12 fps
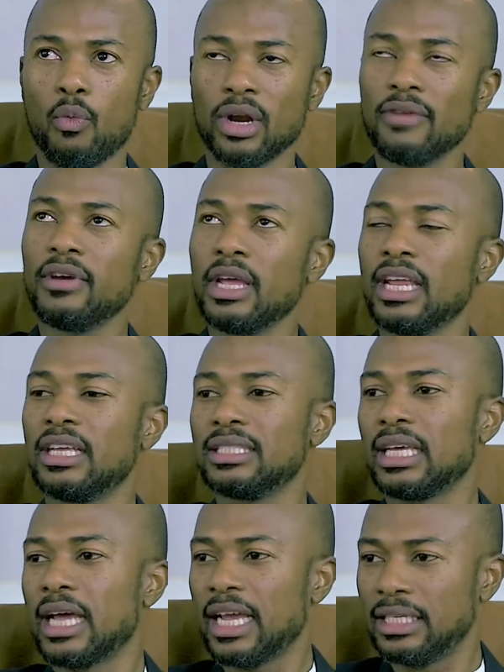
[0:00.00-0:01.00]
whatever it
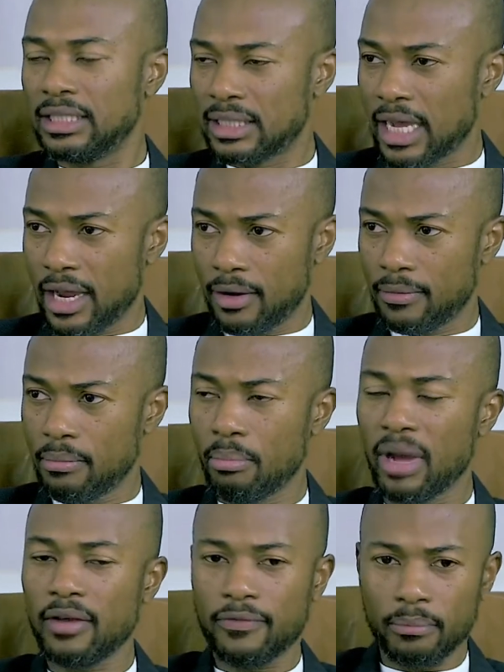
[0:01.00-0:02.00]
is that I desire,
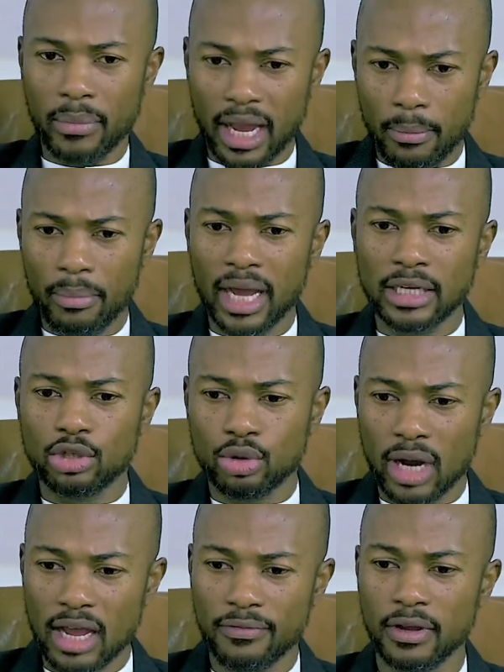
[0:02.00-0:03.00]
my
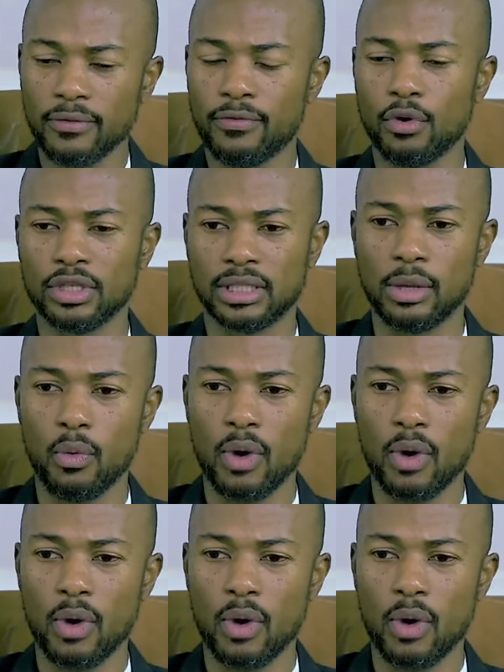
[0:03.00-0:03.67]
driving force,